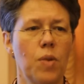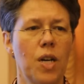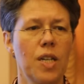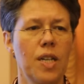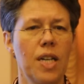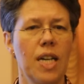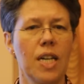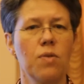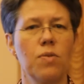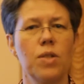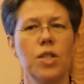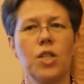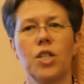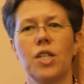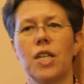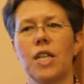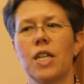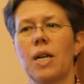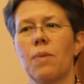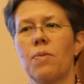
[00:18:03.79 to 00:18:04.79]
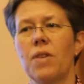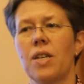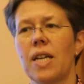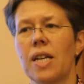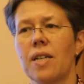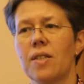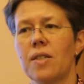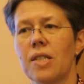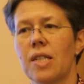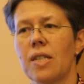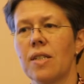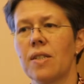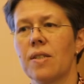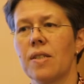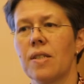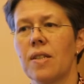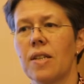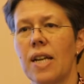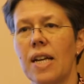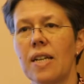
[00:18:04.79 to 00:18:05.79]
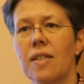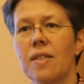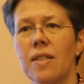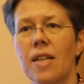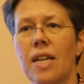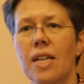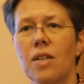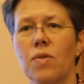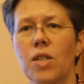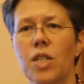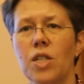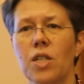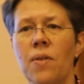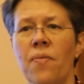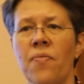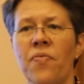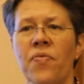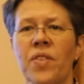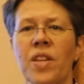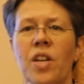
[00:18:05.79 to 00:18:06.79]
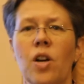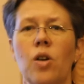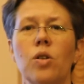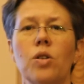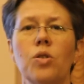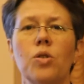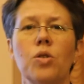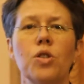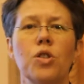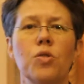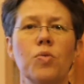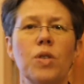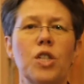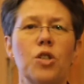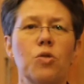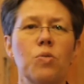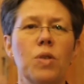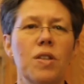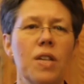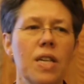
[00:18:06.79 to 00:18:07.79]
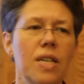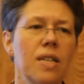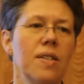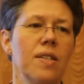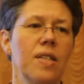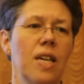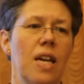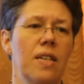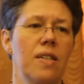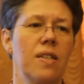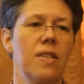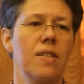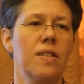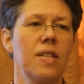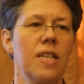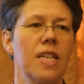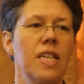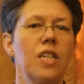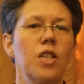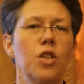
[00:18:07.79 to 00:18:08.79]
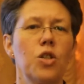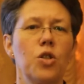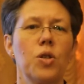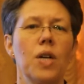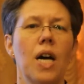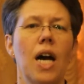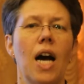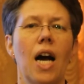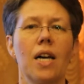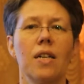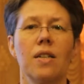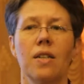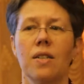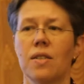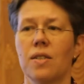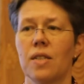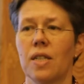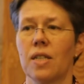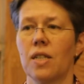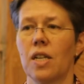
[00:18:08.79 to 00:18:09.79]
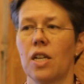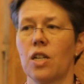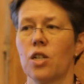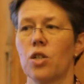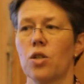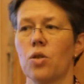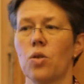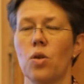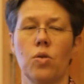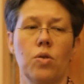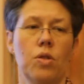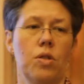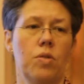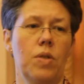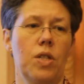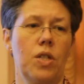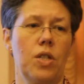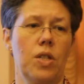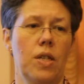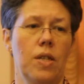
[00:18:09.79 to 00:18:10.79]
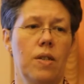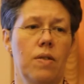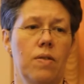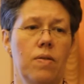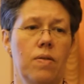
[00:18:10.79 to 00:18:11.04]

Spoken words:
one language, take up the next sentence in the next language? Or do you switch within a sentence, intra-sentential code switching?